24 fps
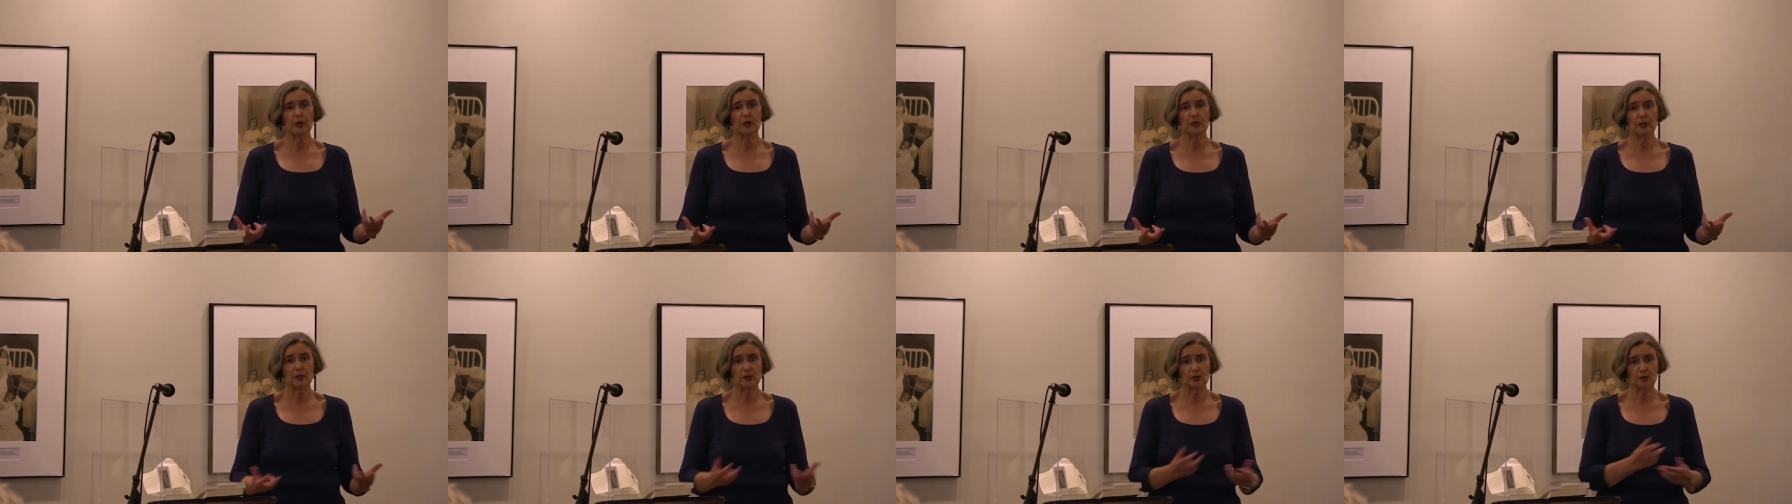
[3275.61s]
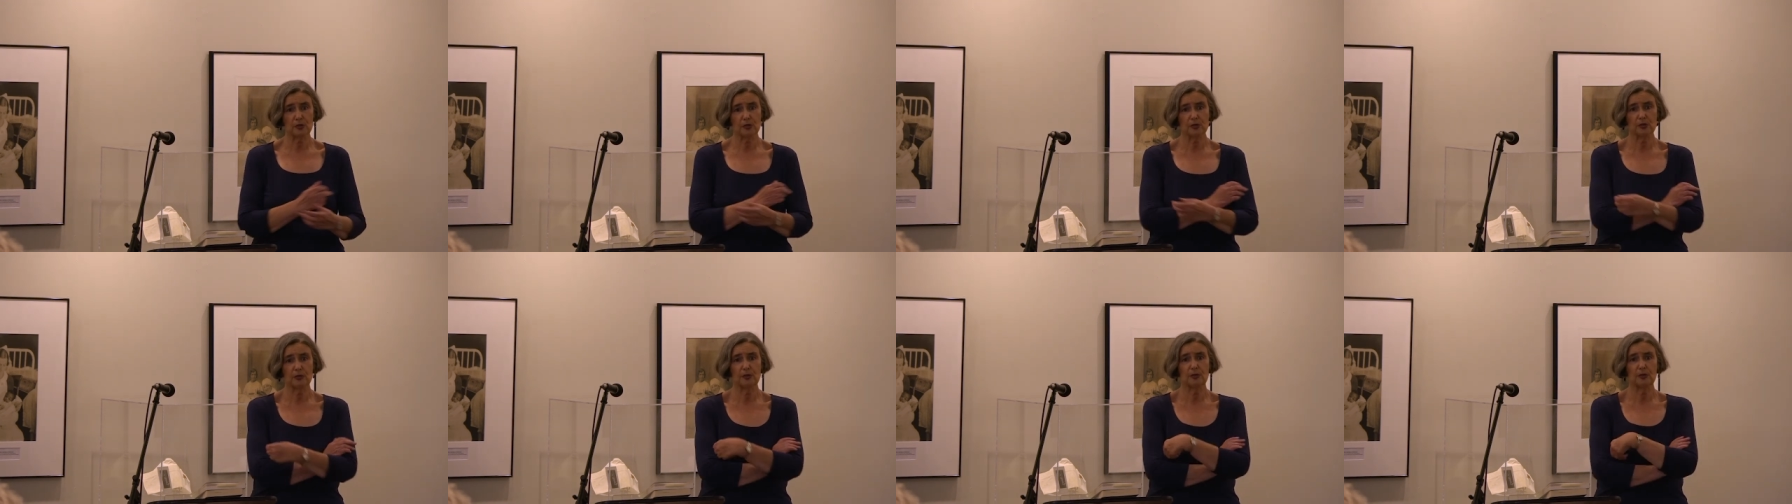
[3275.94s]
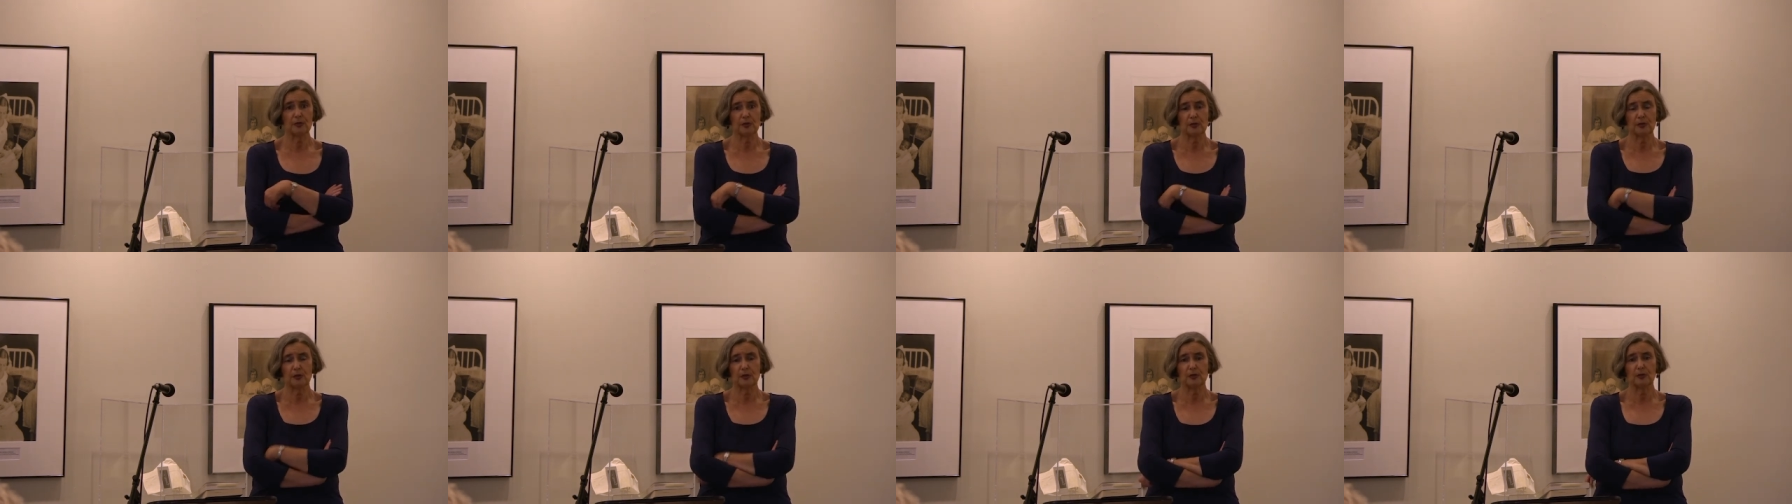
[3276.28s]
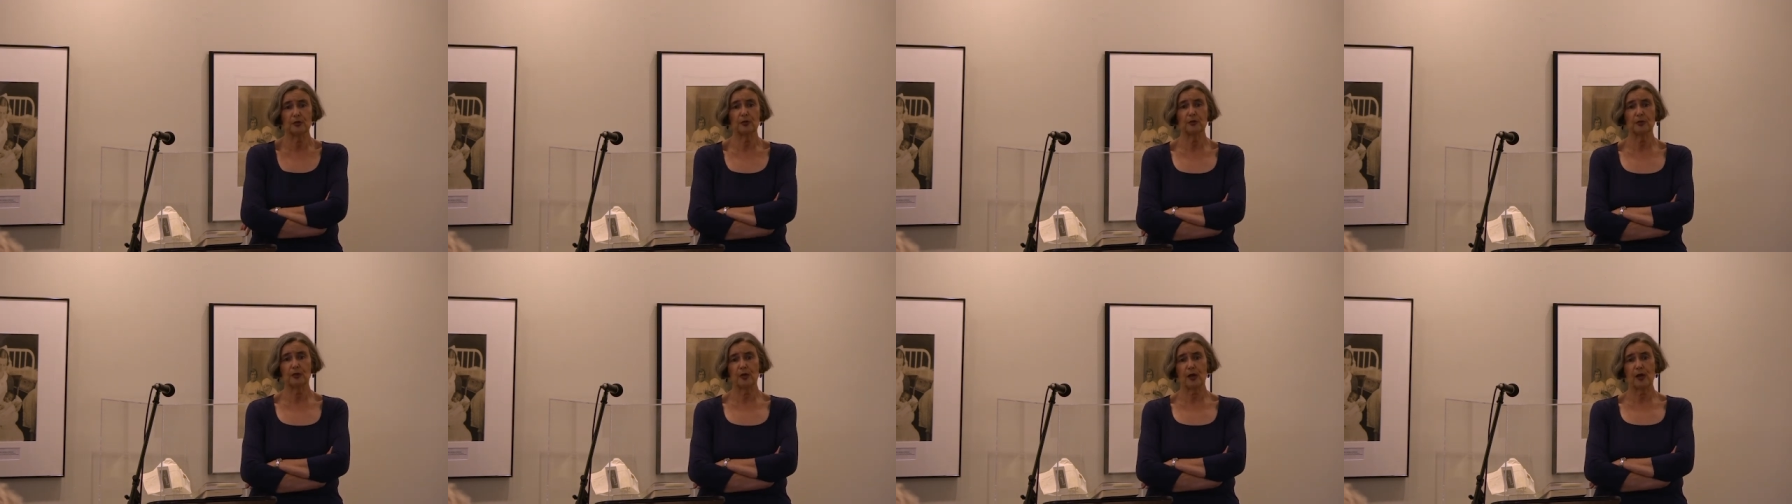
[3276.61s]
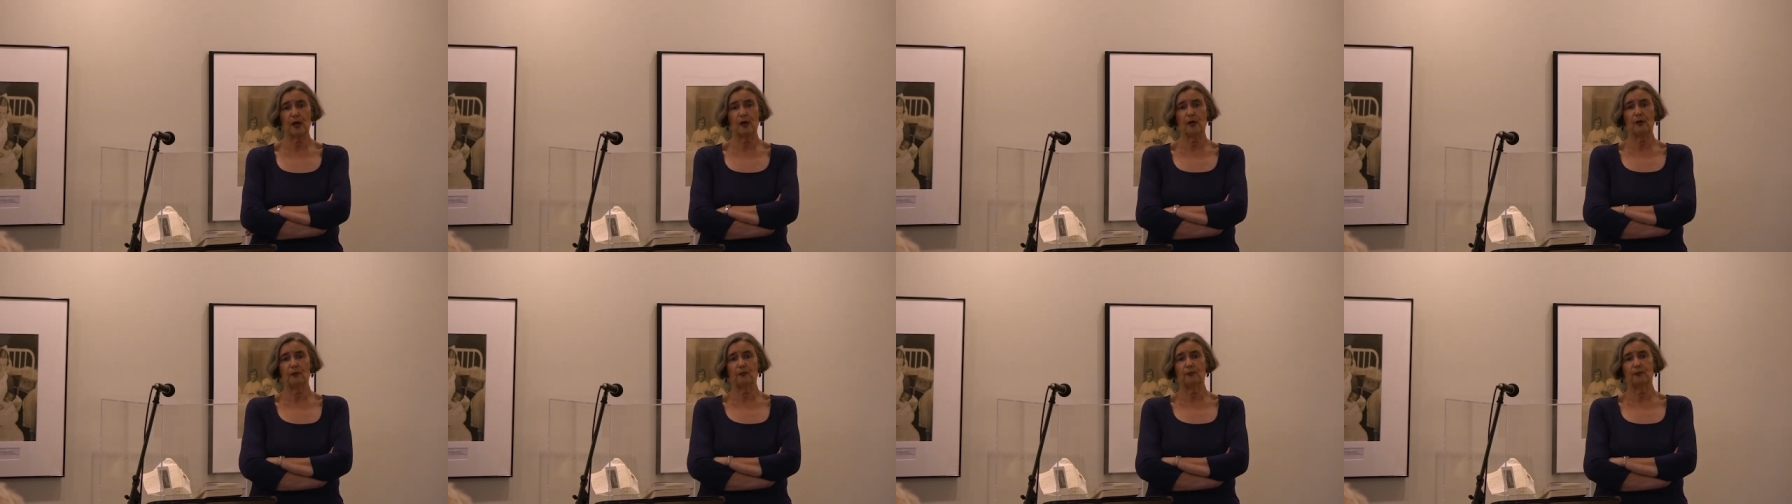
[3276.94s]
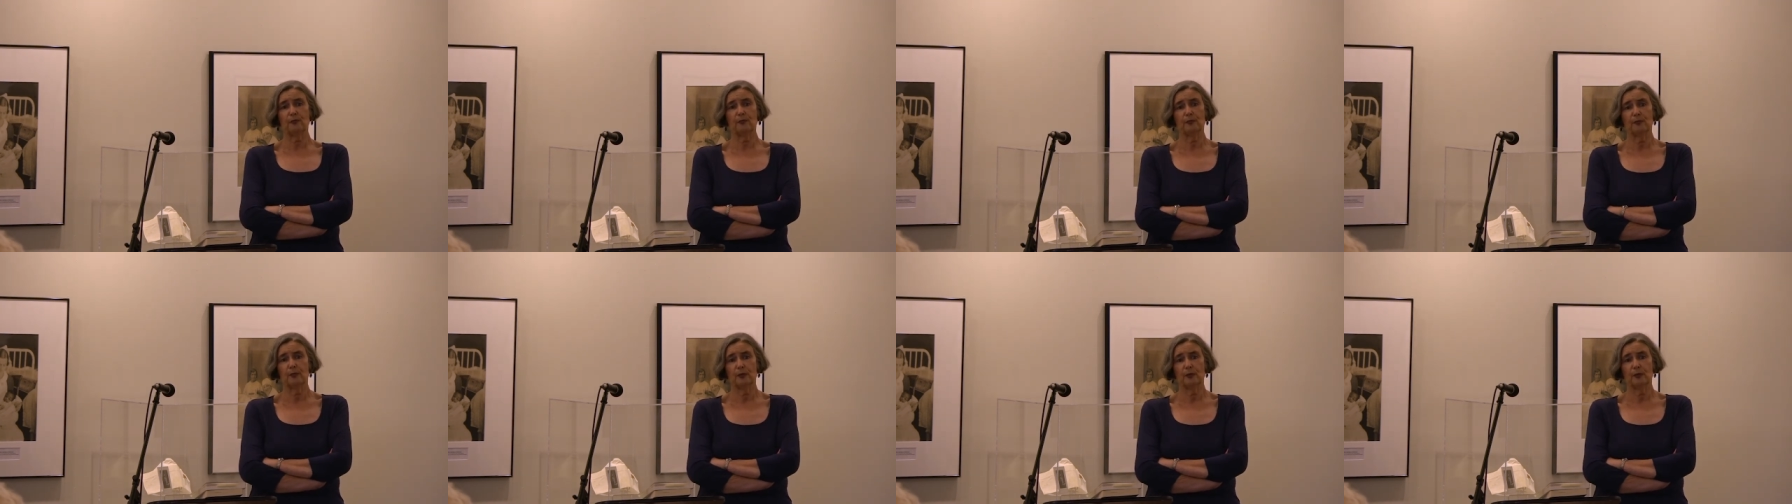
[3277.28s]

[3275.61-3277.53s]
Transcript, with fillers: get as good of